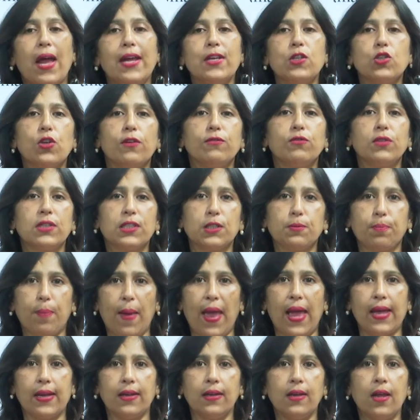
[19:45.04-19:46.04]
price of this
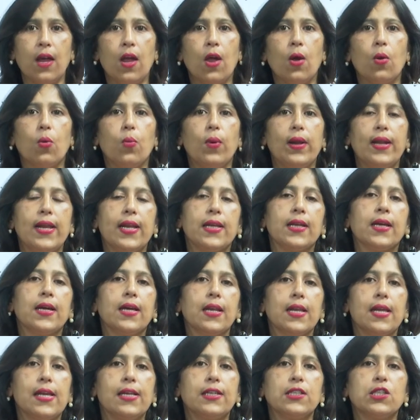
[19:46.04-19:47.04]
pen will
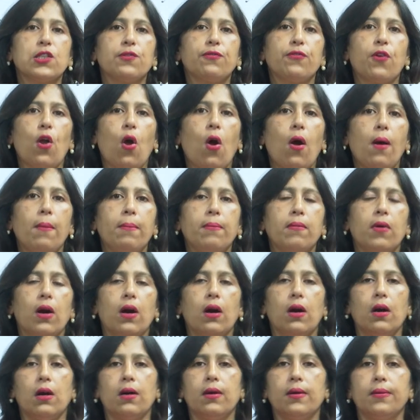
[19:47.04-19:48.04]
increase from
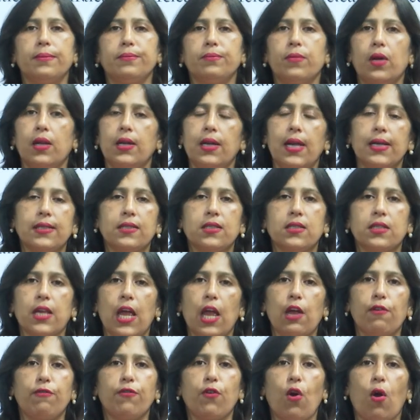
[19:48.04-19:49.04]
uh, let us
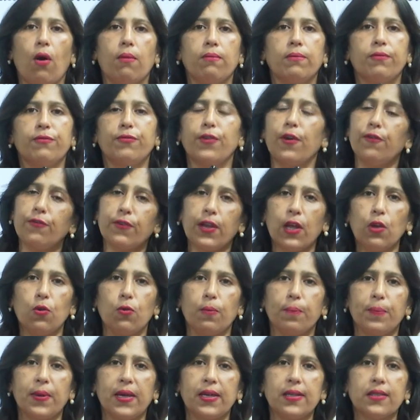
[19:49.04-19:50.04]
take from 50
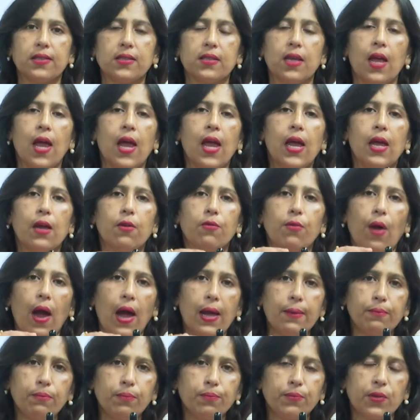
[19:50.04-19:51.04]
rupees,
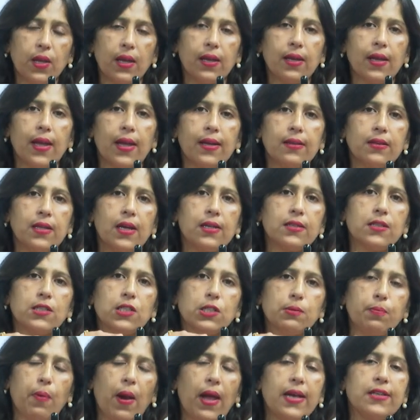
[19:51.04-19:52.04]
I am thinking that
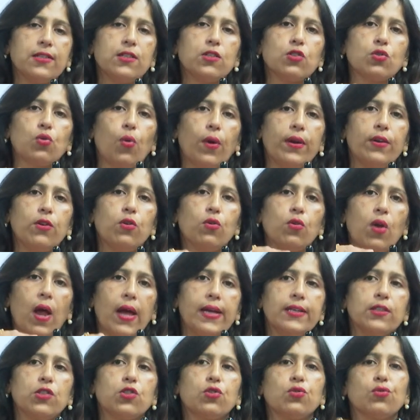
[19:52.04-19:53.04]
its price is going to
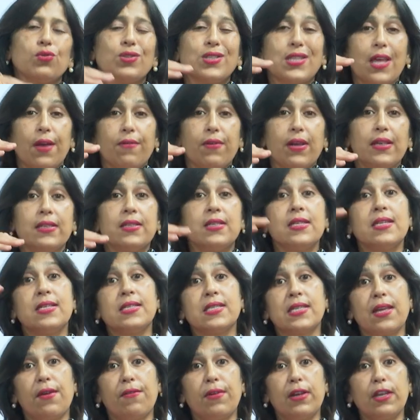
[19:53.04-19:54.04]
rise to 70,
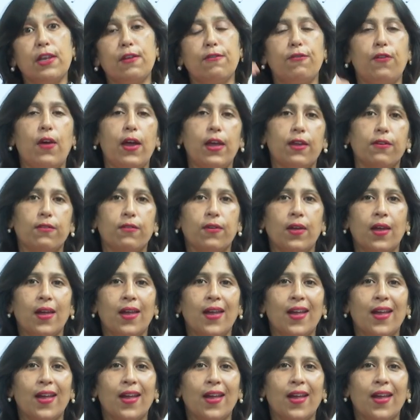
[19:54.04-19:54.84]
75